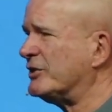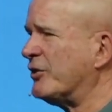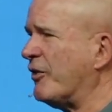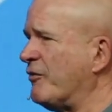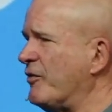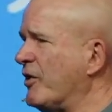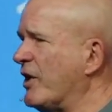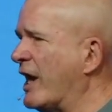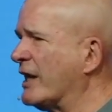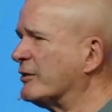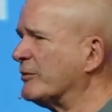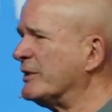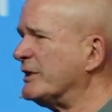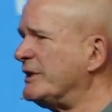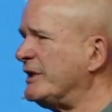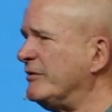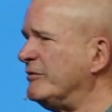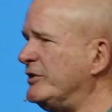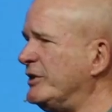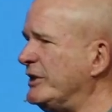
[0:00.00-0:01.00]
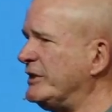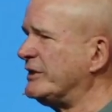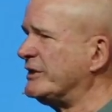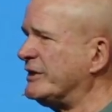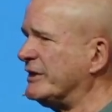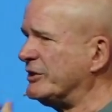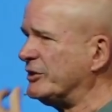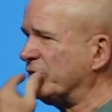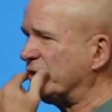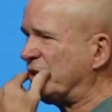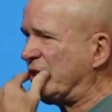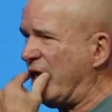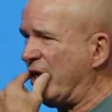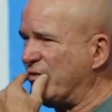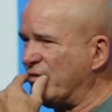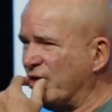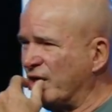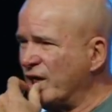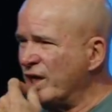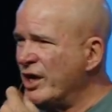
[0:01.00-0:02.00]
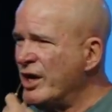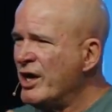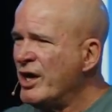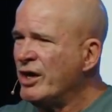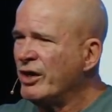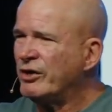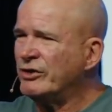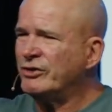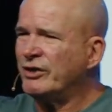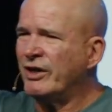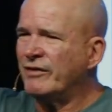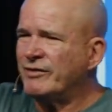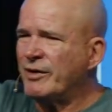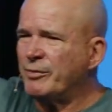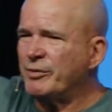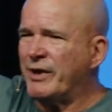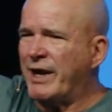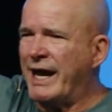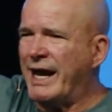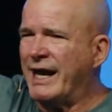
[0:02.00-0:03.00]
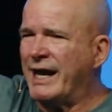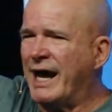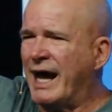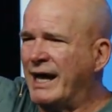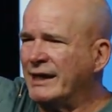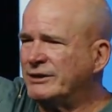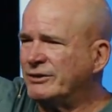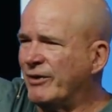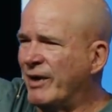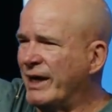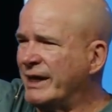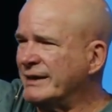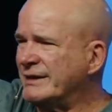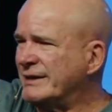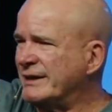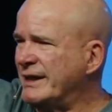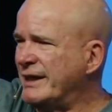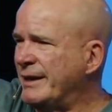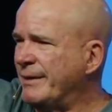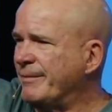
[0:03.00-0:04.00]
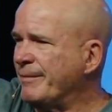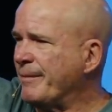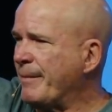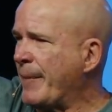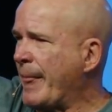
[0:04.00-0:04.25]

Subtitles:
So if you'd like to receive Jesus as your Savior, could you lift up your hand high so I can see it?